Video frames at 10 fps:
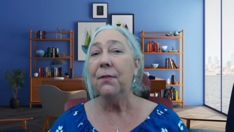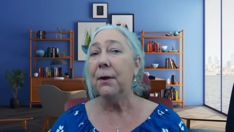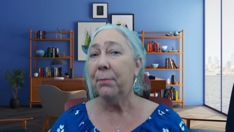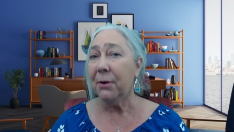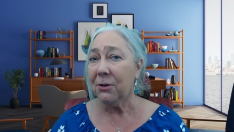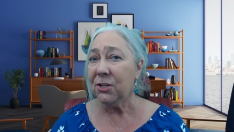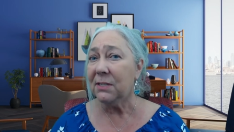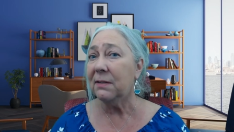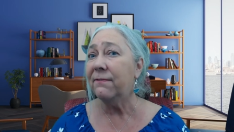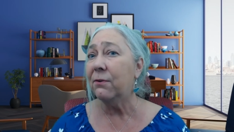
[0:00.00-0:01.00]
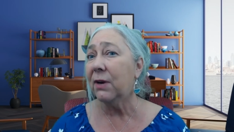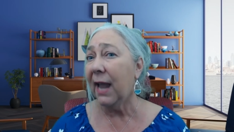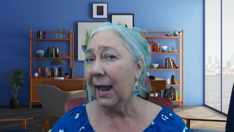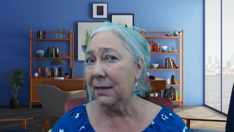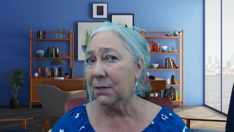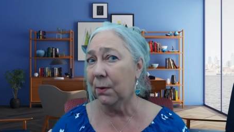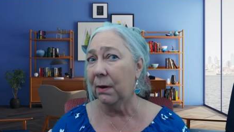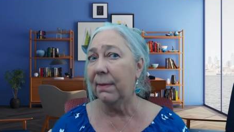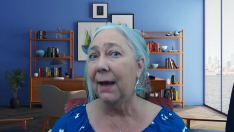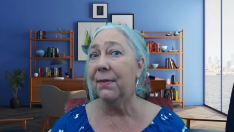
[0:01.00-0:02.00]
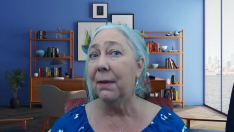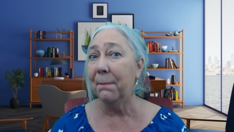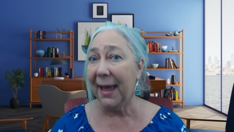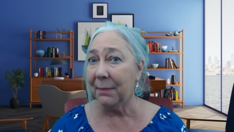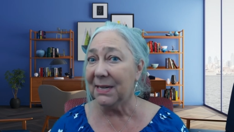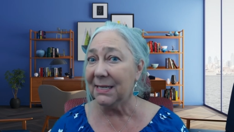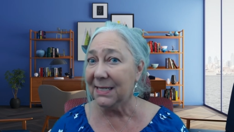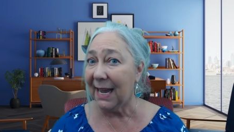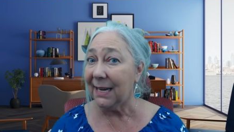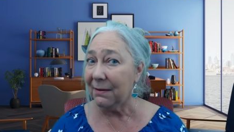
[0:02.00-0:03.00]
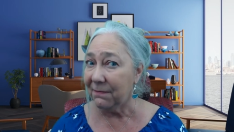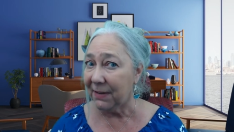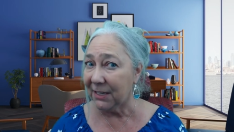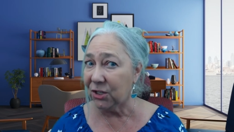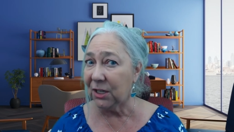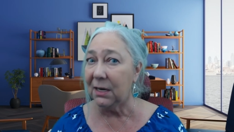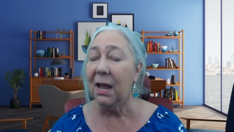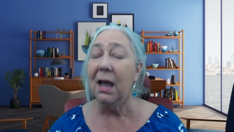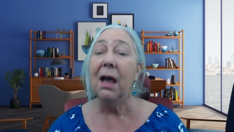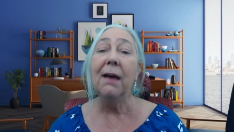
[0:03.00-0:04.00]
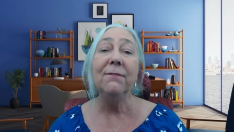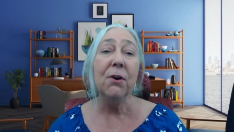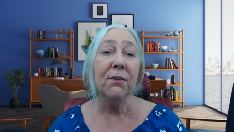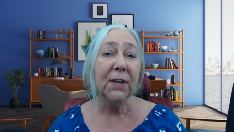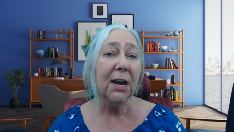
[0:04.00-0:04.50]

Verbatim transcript: The purchase of Fort Caswell by the Baptist State Convention of North